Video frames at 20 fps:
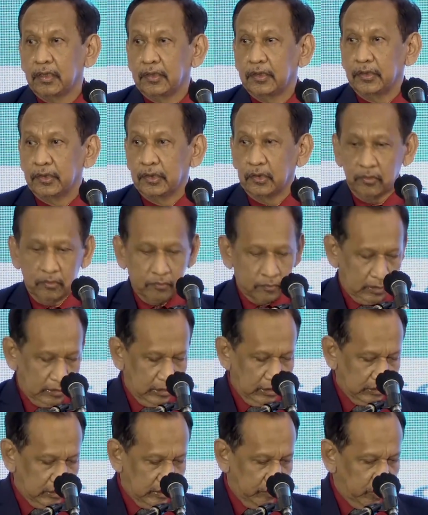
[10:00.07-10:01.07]

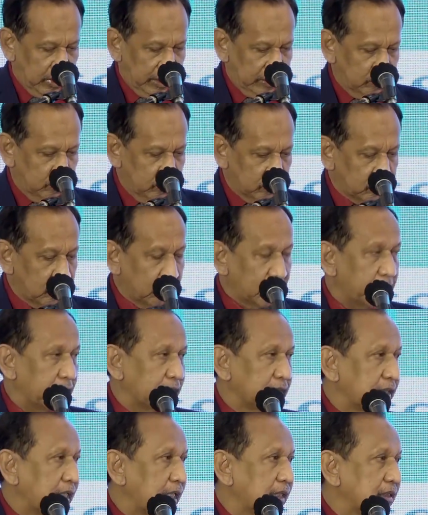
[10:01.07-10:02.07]
when we talk
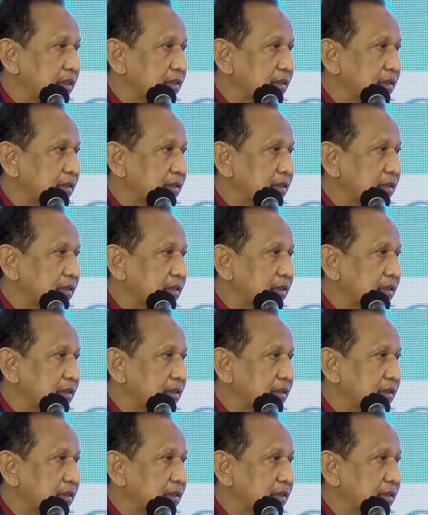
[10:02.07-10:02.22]
about drug